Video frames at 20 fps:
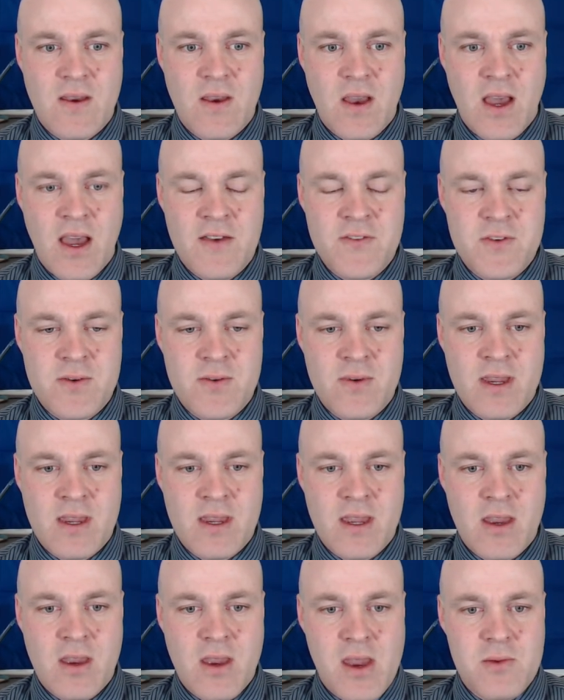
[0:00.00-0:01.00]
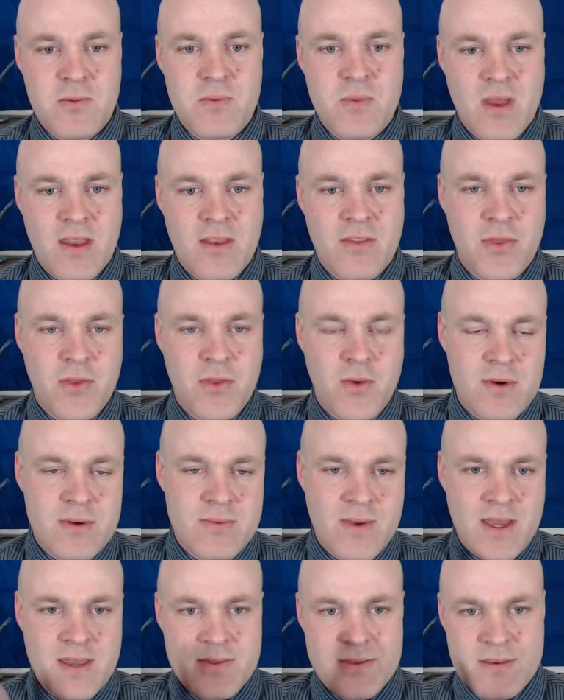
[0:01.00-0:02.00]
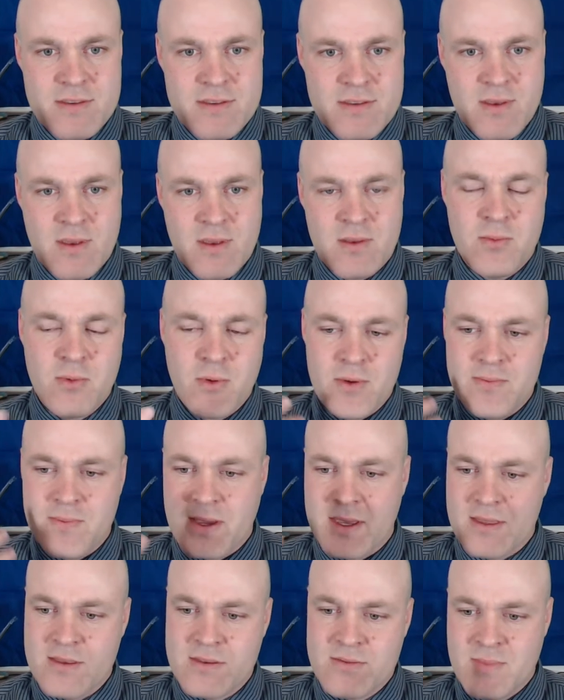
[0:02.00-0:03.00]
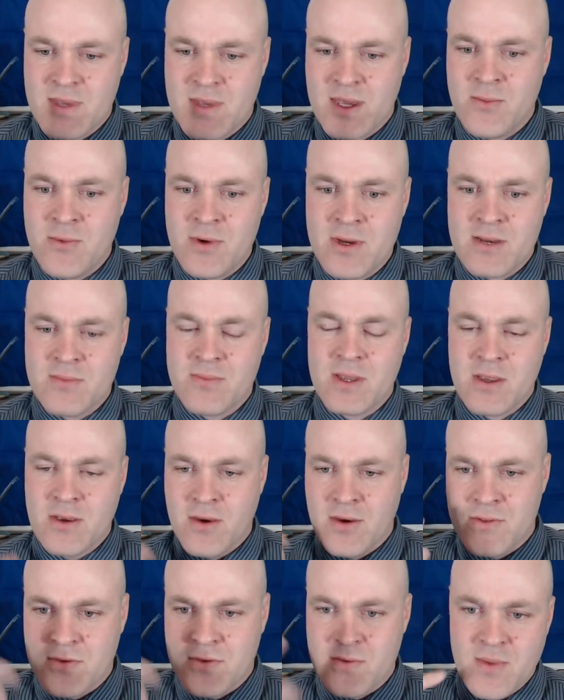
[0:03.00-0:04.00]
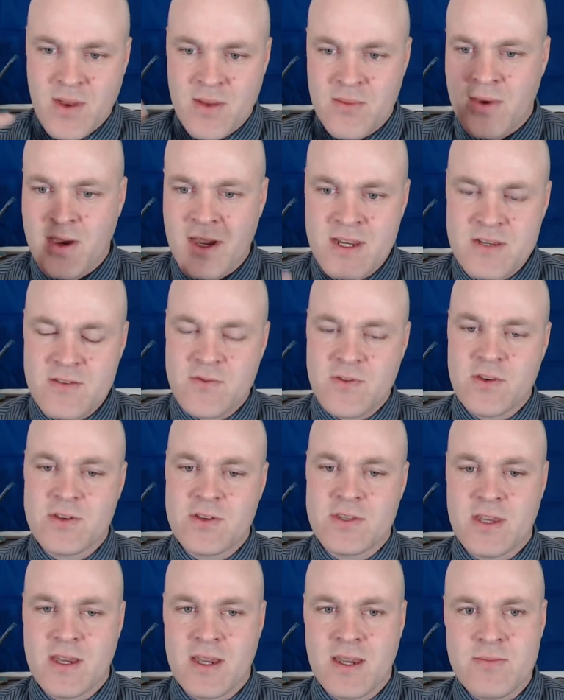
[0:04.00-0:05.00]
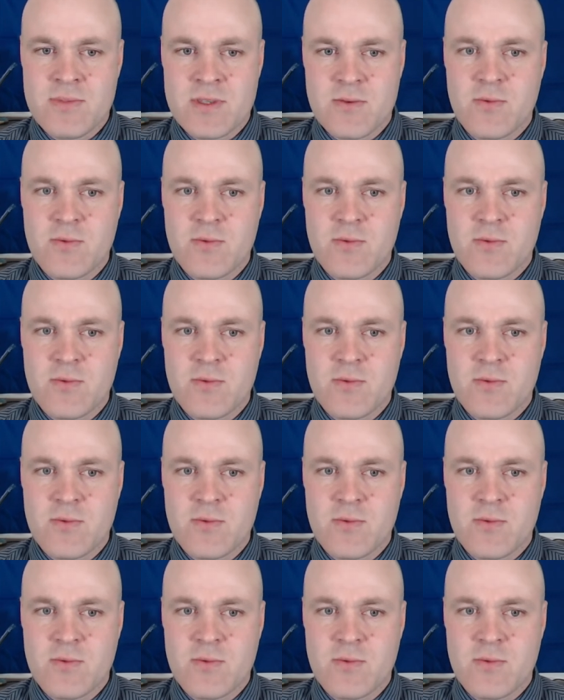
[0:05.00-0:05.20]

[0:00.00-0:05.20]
after I'd thought about this and brought back this memory and been going through my mind a few times,